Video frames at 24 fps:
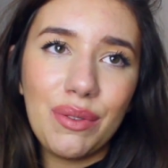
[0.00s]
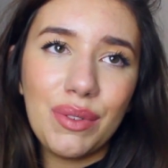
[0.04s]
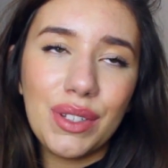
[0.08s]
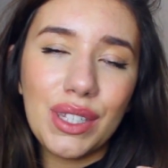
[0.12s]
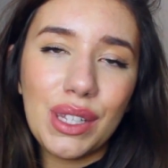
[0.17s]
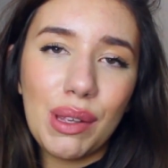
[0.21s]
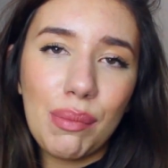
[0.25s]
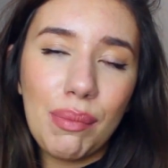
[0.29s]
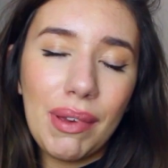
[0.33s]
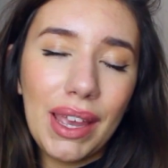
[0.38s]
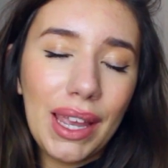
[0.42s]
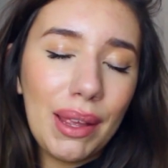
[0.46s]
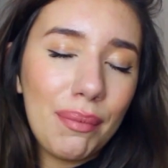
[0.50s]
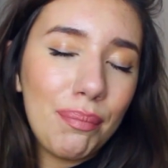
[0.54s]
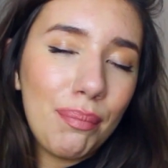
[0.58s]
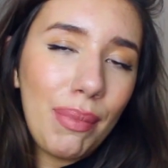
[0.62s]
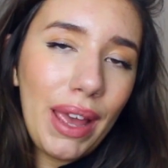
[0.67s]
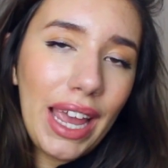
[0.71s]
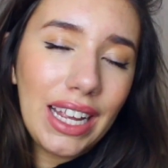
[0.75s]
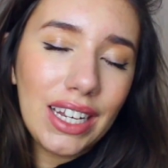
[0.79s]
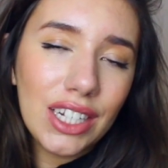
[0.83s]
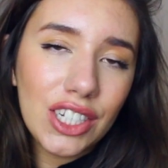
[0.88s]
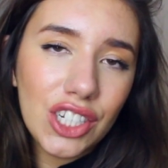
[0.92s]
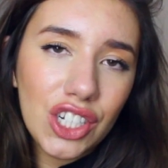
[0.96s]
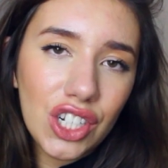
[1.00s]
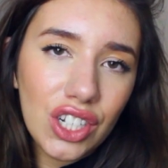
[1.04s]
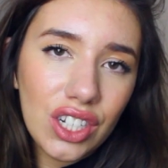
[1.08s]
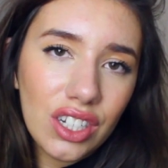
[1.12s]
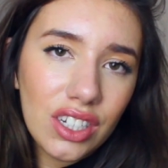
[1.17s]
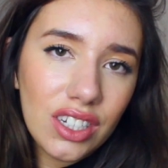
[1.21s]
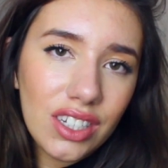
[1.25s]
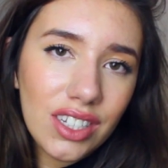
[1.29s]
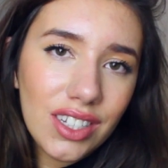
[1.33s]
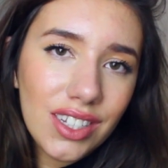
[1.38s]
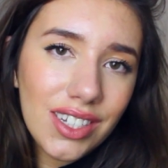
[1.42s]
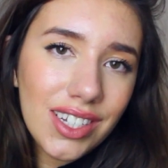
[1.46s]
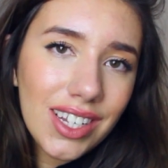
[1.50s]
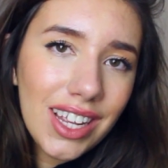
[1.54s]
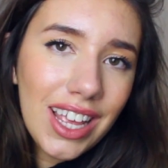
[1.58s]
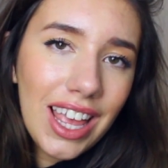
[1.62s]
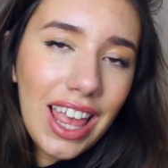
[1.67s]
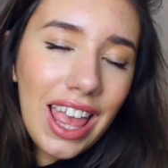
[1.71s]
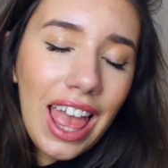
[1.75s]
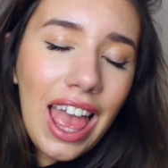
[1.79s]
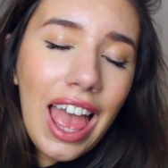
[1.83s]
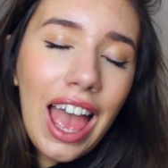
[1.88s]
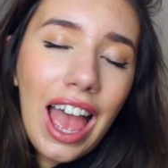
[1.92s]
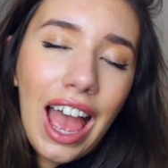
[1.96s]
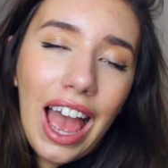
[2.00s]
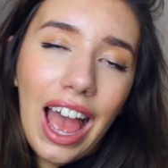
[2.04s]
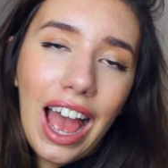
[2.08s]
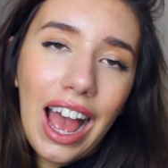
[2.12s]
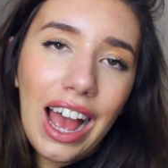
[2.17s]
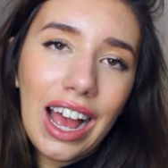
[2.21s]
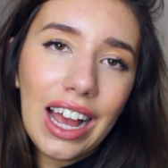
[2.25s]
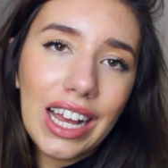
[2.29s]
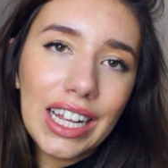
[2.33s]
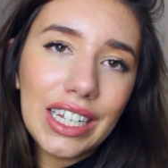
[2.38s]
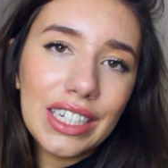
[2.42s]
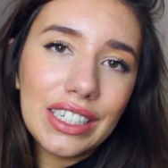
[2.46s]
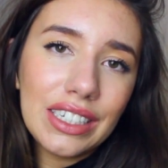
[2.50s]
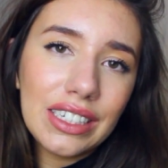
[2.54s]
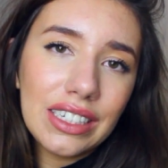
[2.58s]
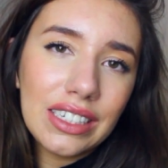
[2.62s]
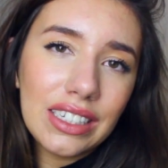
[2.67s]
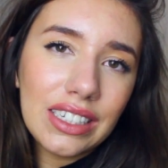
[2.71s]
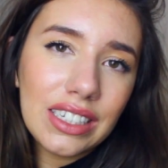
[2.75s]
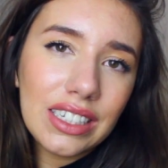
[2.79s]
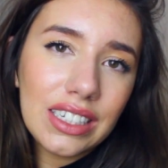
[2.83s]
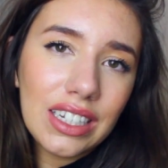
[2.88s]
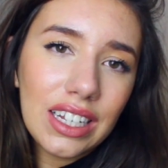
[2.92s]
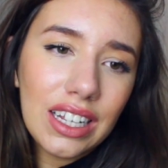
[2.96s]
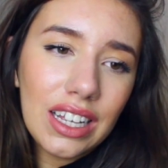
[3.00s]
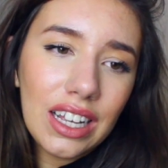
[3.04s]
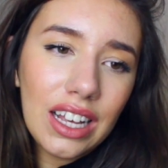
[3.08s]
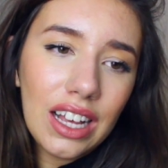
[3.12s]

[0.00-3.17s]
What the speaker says: was a bit impatient and